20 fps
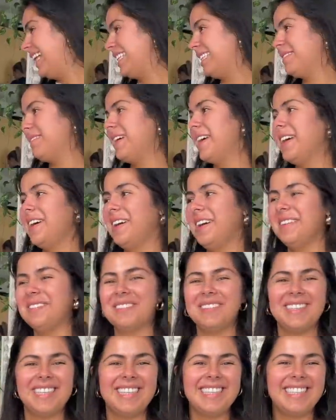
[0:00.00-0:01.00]
my
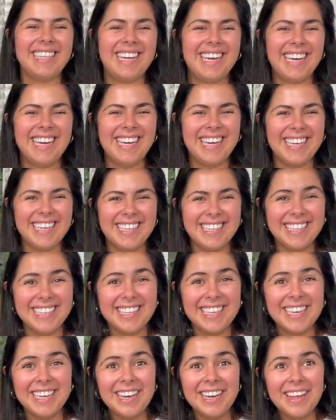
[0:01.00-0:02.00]

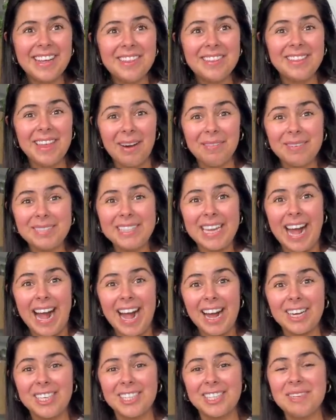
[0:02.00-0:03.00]
god! That was
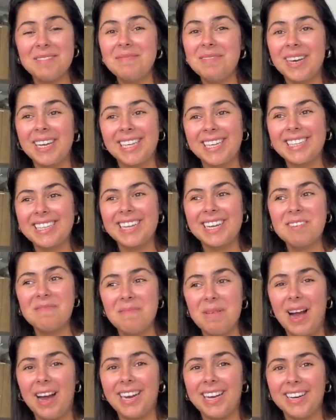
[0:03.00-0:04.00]
actually Nikki, like,
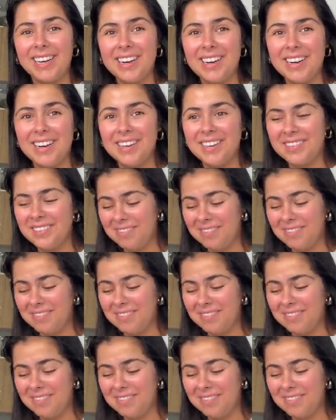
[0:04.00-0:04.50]
bag it up.